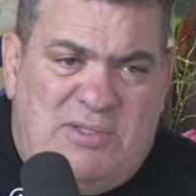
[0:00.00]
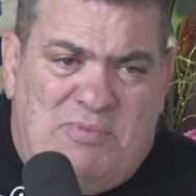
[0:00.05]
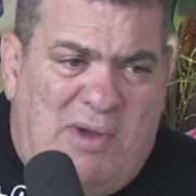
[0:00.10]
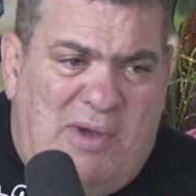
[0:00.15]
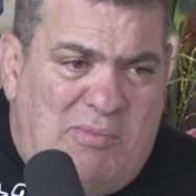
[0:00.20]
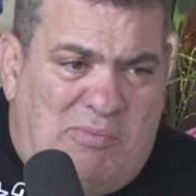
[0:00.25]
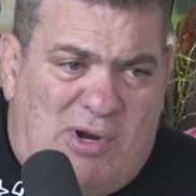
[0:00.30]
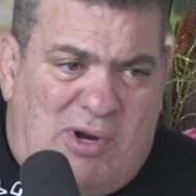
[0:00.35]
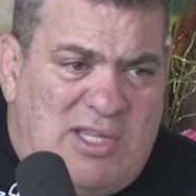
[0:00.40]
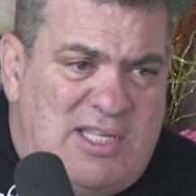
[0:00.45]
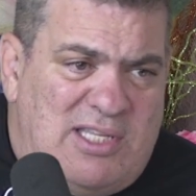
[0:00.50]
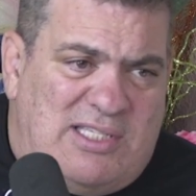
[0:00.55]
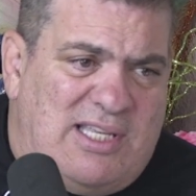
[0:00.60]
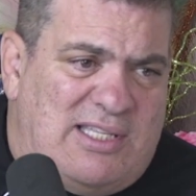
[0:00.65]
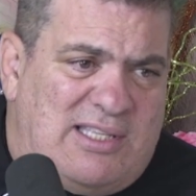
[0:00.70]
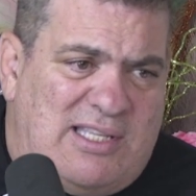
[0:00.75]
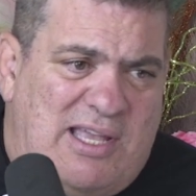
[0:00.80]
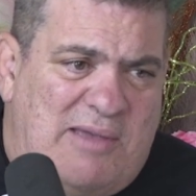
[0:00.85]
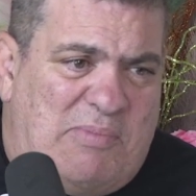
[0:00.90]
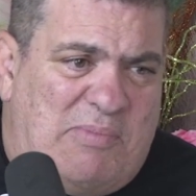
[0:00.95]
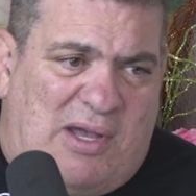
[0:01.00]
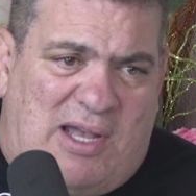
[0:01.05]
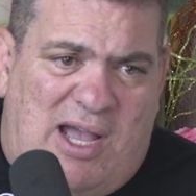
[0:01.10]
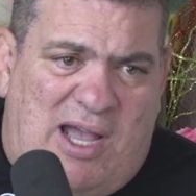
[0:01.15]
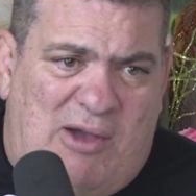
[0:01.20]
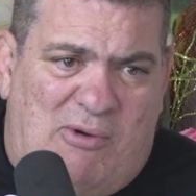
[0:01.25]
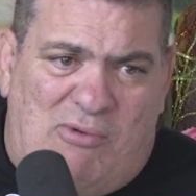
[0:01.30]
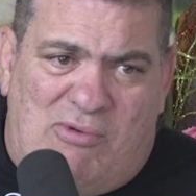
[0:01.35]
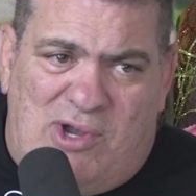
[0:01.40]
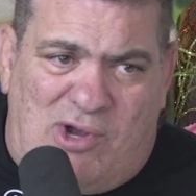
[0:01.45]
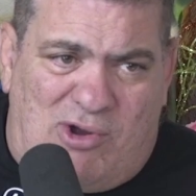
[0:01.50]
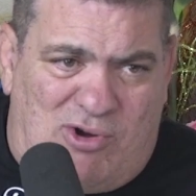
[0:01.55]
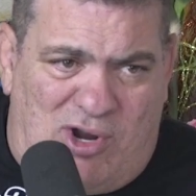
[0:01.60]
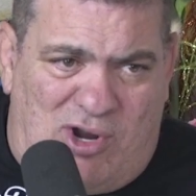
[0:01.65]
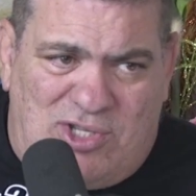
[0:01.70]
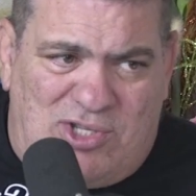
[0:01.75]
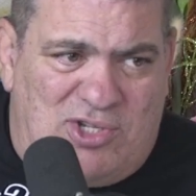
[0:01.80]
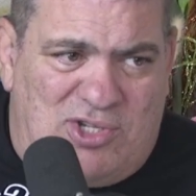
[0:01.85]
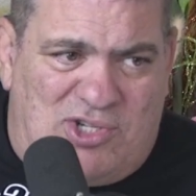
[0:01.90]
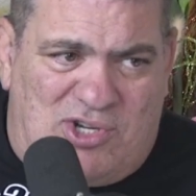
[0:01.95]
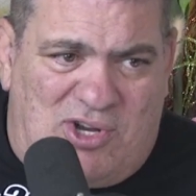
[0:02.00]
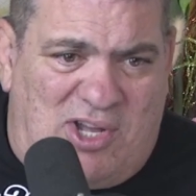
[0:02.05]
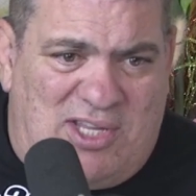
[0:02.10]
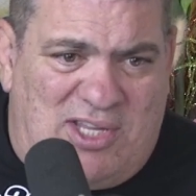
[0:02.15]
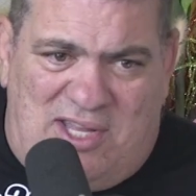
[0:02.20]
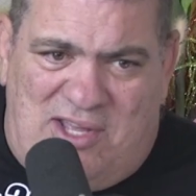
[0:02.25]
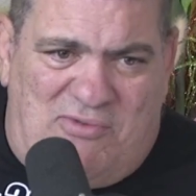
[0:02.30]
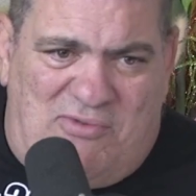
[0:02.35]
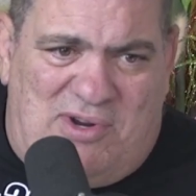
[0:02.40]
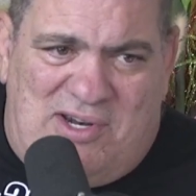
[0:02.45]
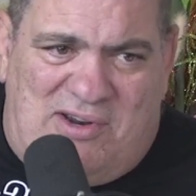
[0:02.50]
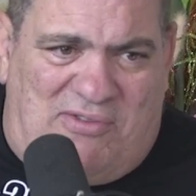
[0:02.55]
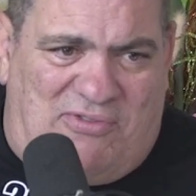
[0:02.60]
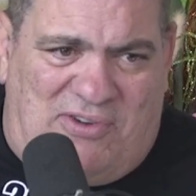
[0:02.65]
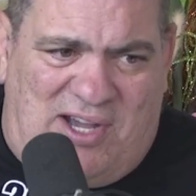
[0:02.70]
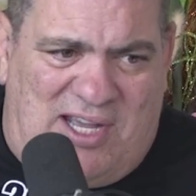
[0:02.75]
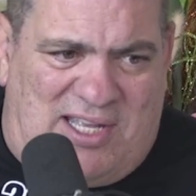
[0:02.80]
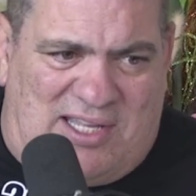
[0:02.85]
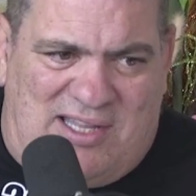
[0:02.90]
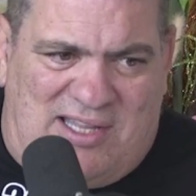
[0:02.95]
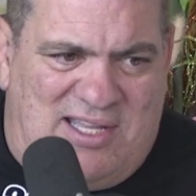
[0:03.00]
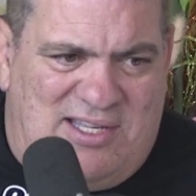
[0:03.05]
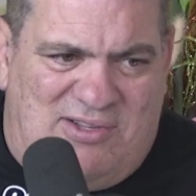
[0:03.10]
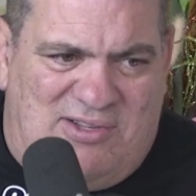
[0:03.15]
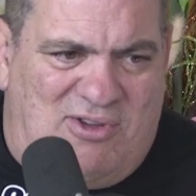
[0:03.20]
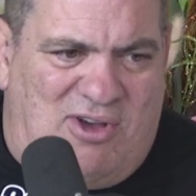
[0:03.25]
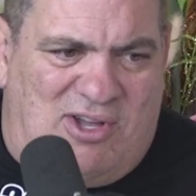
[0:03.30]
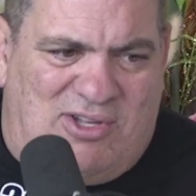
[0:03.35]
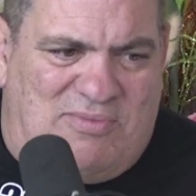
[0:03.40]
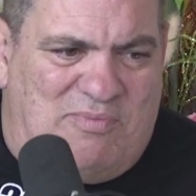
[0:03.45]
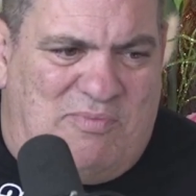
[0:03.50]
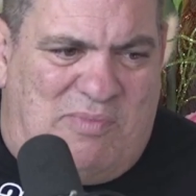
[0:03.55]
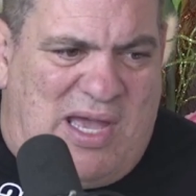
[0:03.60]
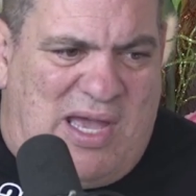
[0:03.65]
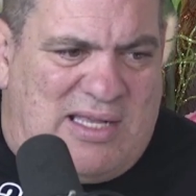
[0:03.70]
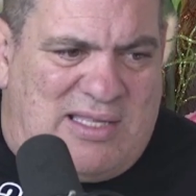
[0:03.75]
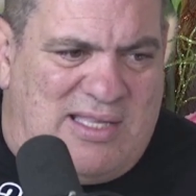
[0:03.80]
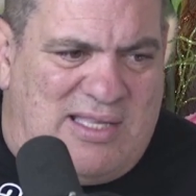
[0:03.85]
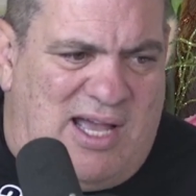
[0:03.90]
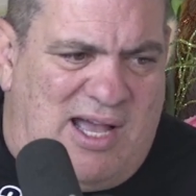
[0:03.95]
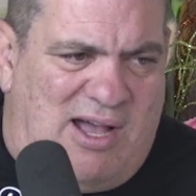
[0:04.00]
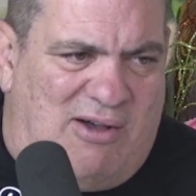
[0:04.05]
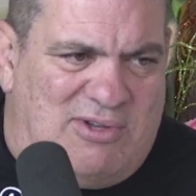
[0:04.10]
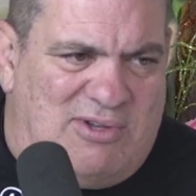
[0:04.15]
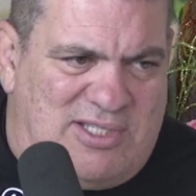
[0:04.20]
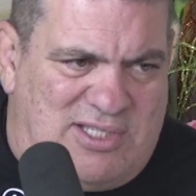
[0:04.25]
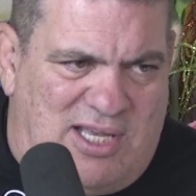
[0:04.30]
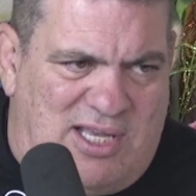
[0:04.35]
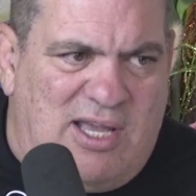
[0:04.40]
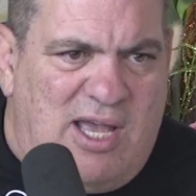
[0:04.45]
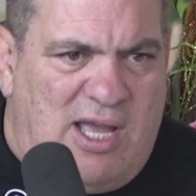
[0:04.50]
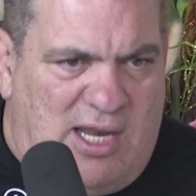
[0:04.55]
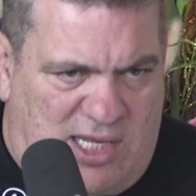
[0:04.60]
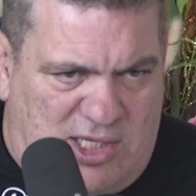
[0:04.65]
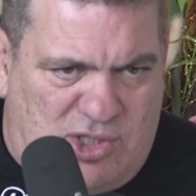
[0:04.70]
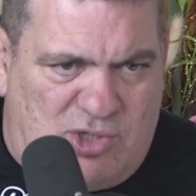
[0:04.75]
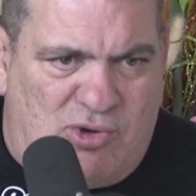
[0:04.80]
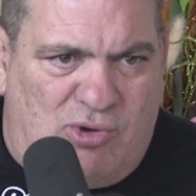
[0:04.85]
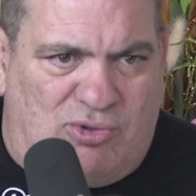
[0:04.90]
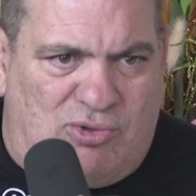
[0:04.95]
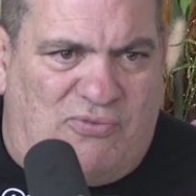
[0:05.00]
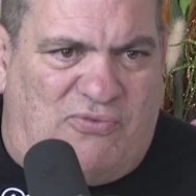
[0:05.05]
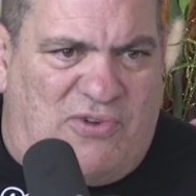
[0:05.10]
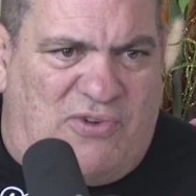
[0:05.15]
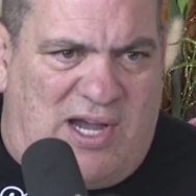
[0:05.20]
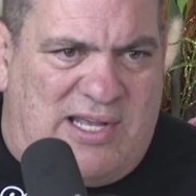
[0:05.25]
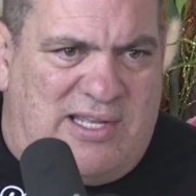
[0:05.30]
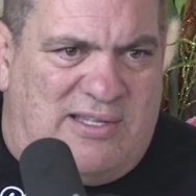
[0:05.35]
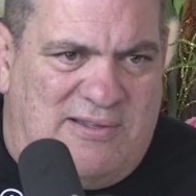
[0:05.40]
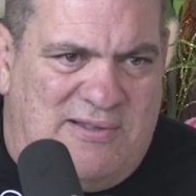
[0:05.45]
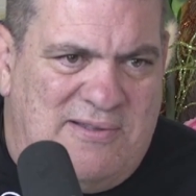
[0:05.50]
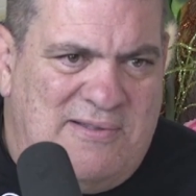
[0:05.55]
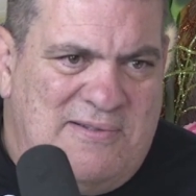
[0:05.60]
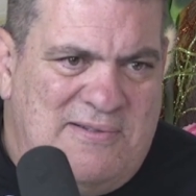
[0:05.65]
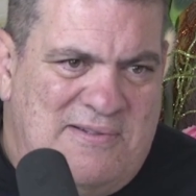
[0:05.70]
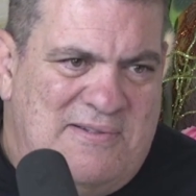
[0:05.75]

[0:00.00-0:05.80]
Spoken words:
But my brother is the type of guy, we cross each other, they want to fight. They not back down and say, yeah, let's go to fight.